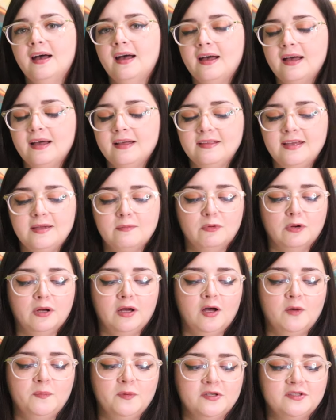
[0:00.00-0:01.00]
Hi
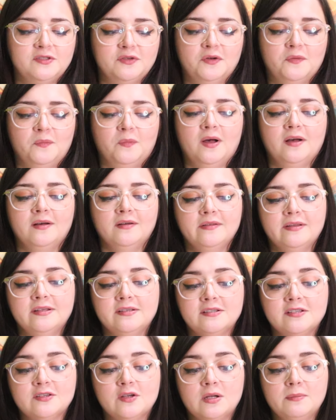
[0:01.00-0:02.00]
Libra, I hope you're doing well.
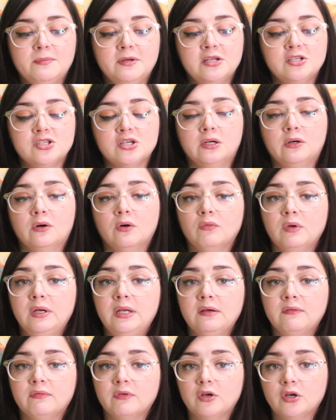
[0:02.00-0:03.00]
This is going to be a general
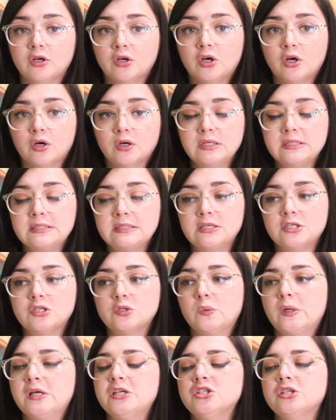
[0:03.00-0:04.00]
reading for your current
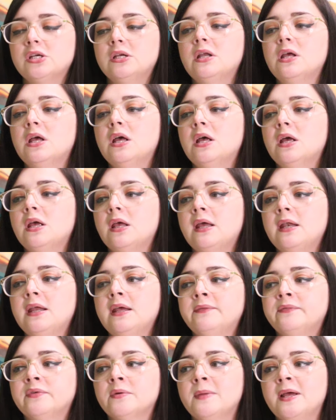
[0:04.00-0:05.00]
situation.
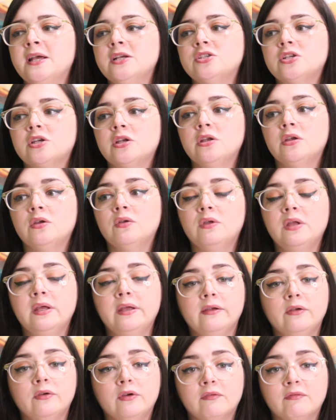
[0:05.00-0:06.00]
Any information you
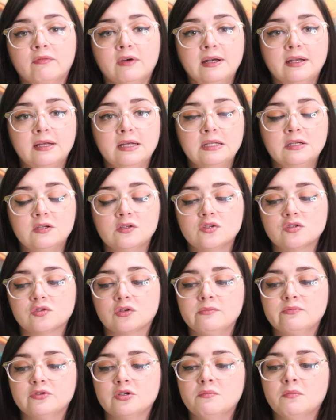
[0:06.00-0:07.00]
need, you can find it in the
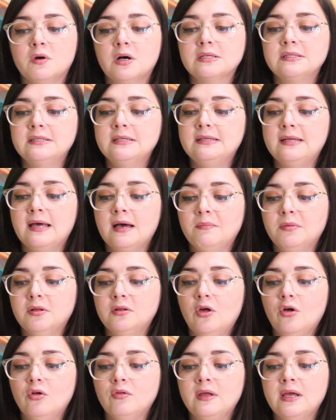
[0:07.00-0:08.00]
description box down
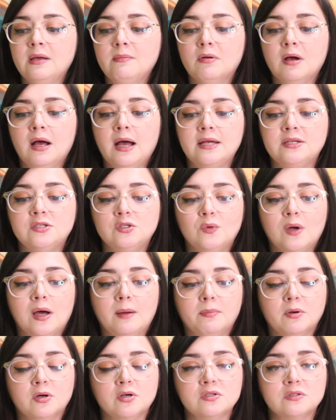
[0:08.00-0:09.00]
below Libra. I do
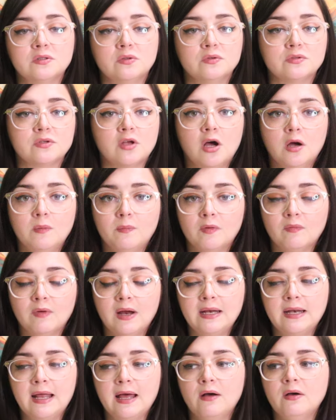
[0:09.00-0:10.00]
have personals open
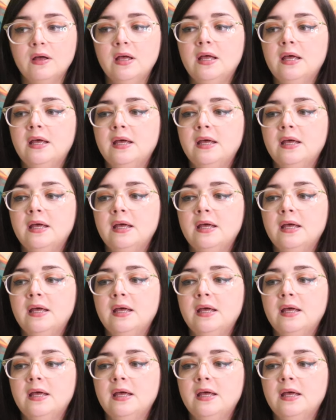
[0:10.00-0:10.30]
right now.